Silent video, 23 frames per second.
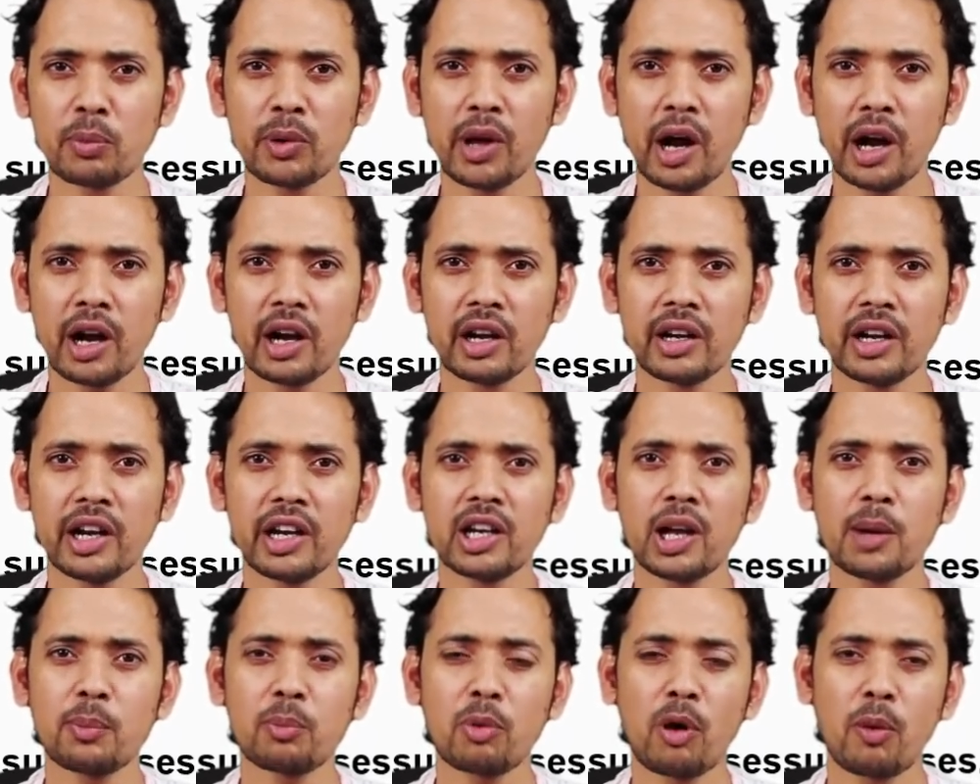
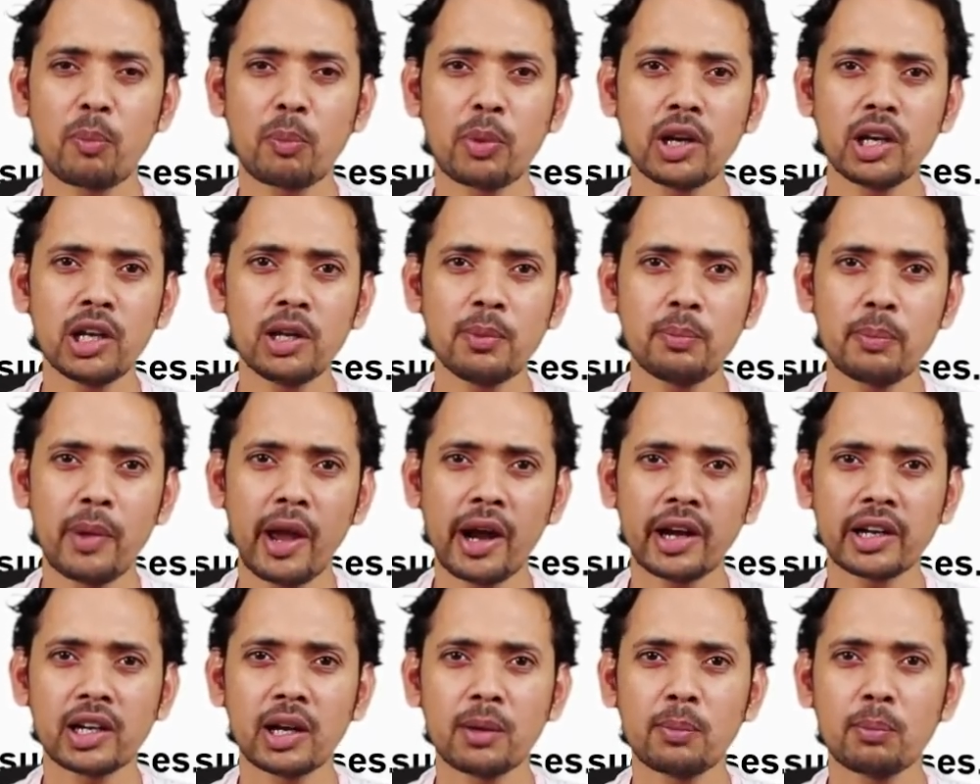data properly
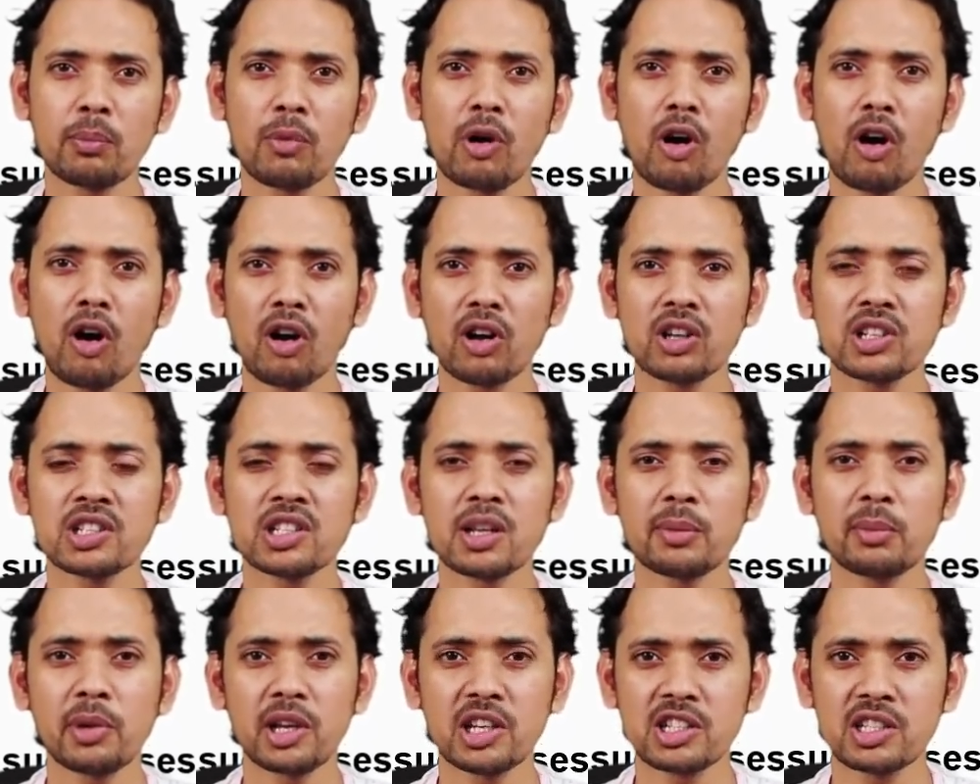backed up on
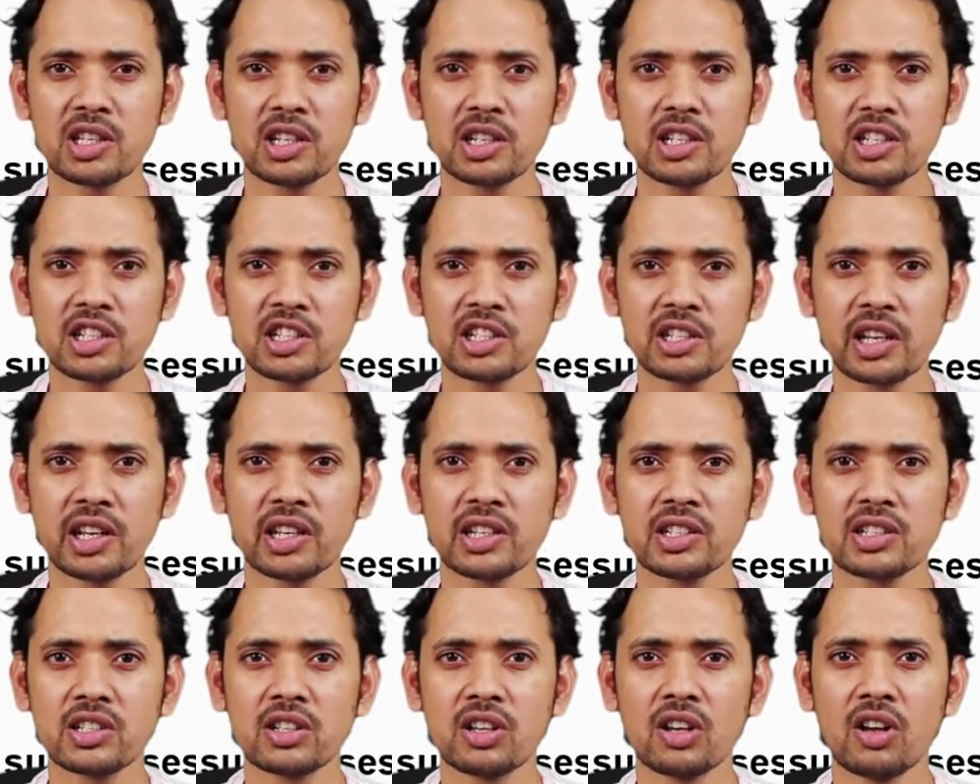some S3
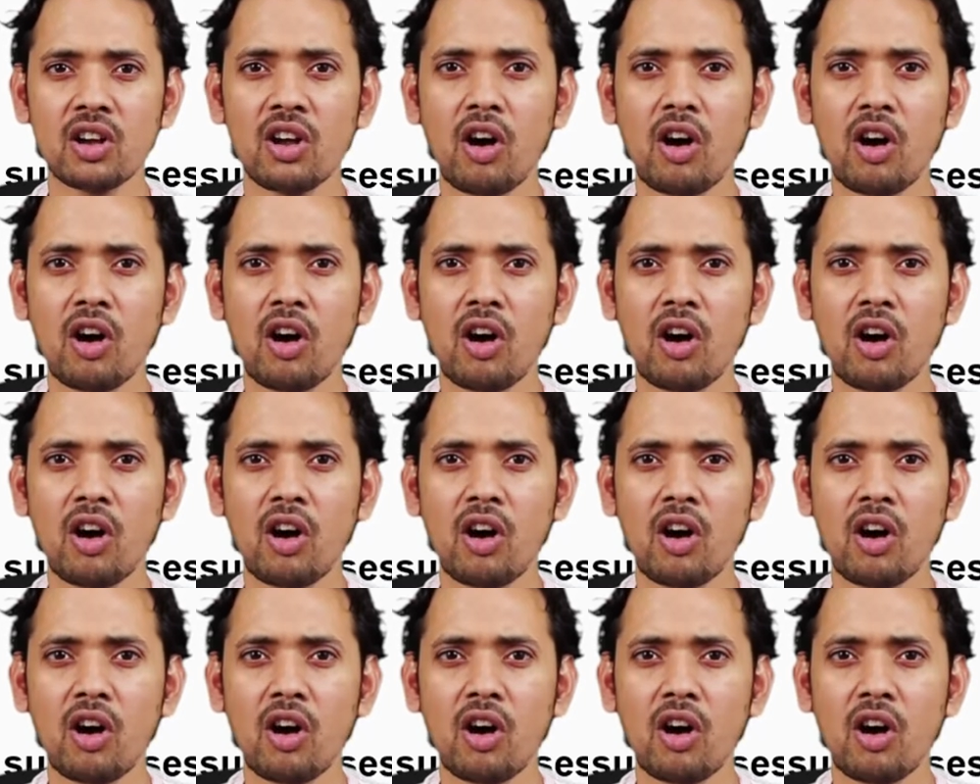instance